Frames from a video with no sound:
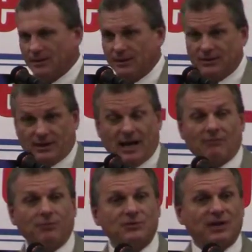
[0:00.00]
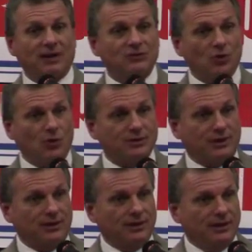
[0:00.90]
He said, I'm from South Georgia.
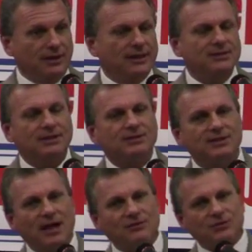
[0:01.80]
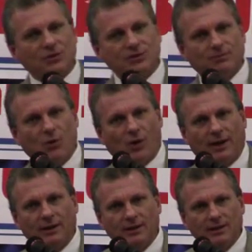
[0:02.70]
He said, South Georgia,
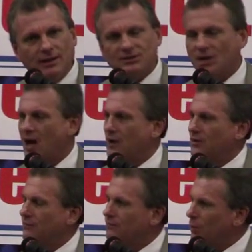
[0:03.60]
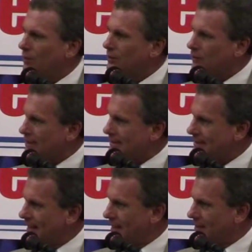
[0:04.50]
boy, it's 104
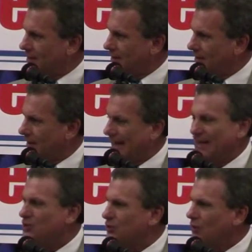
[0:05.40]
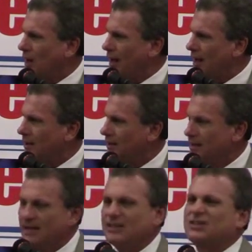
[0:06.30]
degrees down here. Ain't you hot?
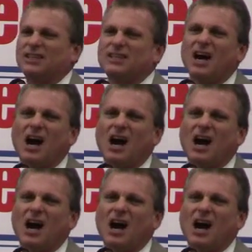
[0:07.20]
He said, no.